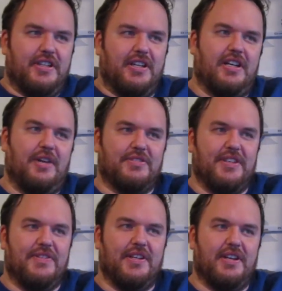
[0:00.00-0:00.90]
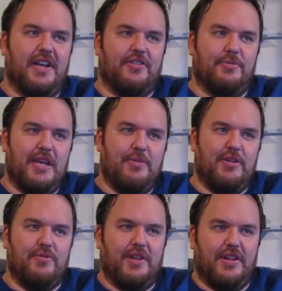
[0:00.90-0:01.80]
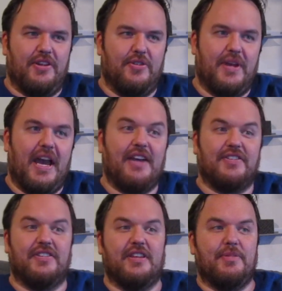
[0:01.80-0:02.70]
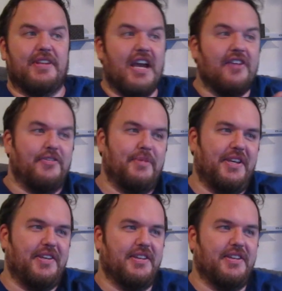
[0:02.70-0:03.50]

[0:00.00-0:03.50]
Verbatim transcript: Uh, I was left there as a baby with a note asking them to care for me.